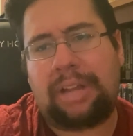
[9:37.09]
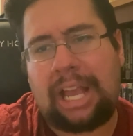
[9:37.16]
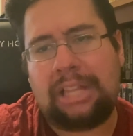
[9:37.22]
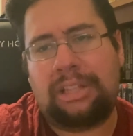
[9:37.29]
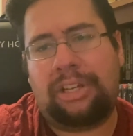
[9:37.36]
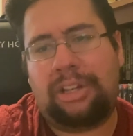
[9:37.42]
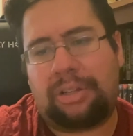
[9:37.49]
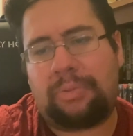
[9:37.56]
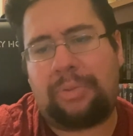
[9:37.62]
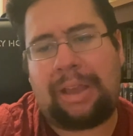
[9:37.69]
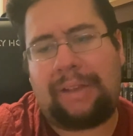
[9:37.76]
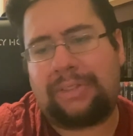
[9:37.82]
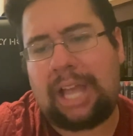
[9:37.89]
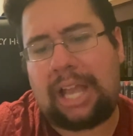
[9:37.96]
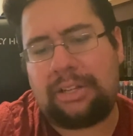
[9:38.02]
hey, look, we
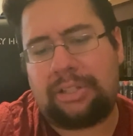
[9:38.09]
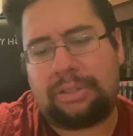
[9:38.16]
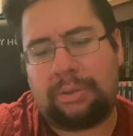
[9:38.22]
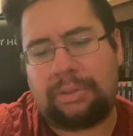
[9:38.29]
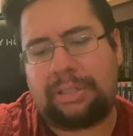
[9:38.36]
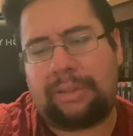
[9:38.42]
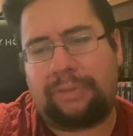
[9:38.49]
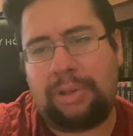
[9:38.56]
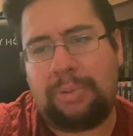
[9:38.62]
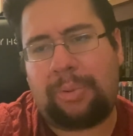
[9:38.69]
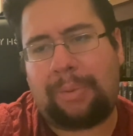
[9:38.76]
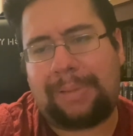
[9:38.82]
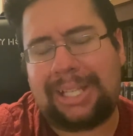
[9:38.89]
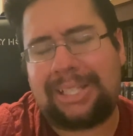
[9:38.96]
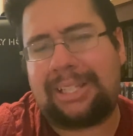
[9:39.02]
have dinosaurs. If you
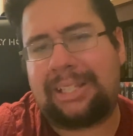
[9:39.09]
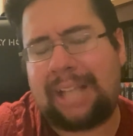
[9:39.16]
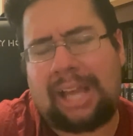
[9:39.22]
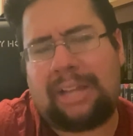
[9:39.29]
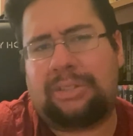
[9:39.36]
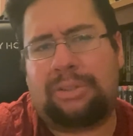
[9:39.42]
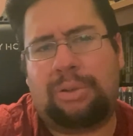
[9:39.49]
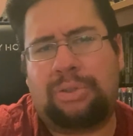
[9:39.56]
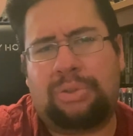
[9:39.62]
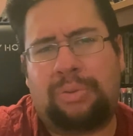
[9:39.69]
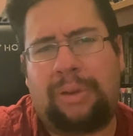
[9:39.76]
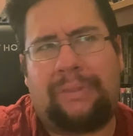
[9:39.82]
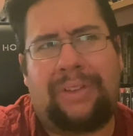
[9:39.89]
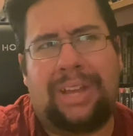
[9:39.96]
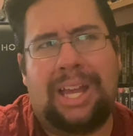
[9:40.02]
replace the dinosaurs
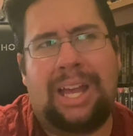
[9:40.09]
with